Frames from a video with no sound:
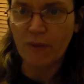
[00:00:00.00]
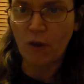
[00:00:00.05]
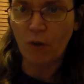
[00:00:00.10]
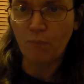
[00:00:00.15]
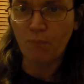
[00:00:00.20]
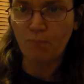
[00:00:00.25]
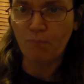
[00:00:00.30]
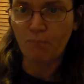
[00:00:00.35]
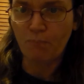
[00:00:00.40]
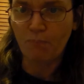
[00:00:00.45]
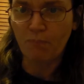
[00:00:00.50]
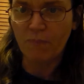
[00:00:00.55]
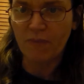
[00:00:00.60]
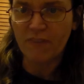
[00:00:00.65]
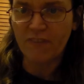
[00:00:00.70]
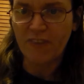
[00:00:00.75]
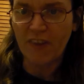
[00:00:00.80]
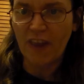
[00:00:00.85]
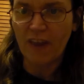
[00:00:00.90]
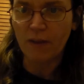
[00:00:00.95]
you know,
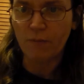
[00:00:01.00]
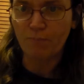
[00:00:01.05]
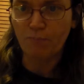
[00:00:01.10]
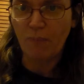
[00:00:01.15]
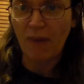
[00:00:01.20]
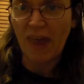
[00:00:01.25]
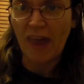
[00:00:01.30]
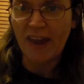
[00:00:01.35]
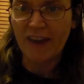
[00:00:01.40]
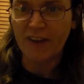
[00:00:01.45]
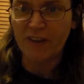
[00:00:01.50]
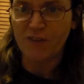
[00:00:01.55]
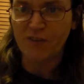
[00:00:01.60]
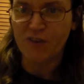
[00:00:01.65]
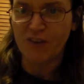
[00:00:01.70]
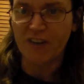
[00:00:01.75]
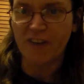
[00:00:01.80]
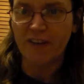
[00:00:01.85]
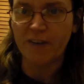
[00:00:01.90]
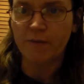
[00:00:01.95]
state
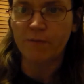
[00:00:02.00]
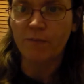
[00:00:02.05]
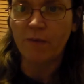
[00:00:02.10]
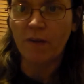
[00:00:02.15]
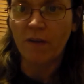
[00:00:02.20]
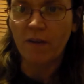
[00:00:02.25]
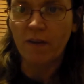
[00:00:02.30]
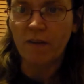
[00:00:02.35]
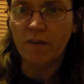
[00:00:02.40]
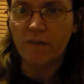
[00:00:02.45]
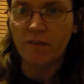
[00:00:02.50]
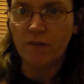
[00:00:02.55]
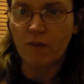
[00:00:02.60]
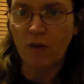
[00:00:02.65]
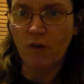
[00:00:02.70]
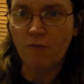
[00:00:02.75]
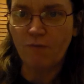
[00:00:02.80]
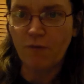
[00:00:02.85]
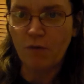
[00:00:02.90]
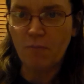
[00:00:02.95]
packaging,
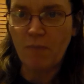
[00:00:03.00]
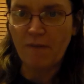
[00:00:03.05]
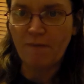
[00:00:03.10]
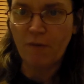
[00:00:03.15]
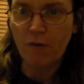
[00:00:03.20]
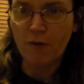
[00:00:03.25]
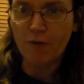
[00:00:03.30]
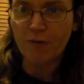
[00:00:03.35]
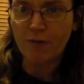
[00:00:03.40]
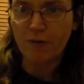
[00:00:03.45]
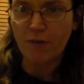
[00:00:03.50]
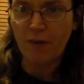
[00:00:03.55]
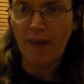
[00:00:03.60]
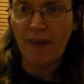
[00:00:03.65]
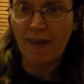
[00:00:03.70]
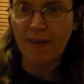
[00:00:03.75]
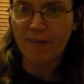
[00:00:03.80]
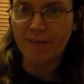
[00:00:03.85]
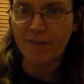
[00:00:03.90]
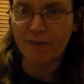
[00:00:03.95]
you know, for my first
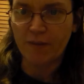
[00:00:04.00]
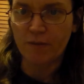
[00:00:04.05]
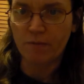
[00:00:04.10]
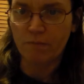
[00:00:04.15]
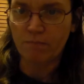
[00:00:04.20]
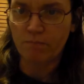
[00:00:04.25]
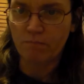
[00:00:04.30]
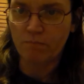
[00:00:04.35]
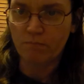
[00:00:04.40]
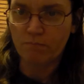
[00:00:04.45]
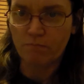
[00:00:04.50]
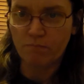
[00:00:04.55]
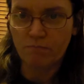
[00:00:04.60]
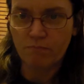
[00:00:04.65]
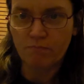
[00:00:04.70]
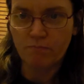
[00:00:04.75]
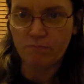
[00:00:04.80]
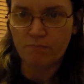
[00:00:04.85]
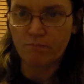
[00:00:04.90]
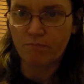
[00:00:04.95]
class and,
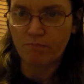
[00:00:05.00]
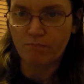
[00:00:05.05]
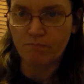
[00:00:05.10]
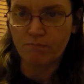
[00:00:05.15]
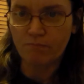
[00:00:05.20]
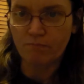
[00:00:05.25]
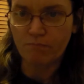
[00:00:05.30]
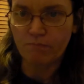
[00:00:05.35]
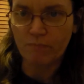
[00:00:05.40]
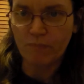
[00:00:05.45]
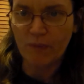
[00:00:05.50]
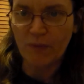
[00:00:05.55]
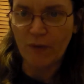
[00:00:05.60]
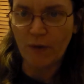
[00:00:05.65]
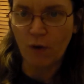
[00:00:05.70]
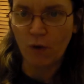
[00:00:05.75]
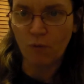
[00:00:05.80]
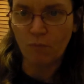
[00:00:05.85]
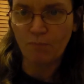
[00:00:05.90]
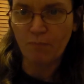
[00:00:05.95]

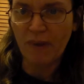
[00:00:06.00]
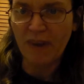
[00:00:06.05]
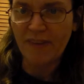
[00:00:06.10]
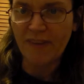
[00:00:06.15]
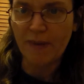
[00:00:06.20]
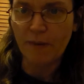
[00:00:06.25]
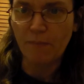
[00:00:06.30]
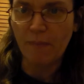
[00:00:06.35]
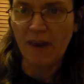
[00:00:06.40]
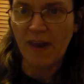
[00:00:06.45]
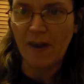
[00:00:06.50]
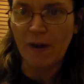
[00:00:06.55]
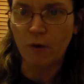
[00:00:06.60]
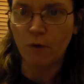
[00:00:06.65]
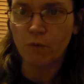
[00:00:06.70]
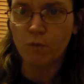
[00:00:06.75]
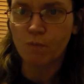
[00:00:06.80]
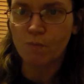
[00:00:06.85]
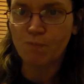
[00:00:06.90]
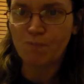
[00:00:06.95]
you know, media
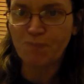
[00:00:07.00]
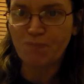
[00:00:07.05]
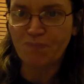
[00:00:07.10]
mail.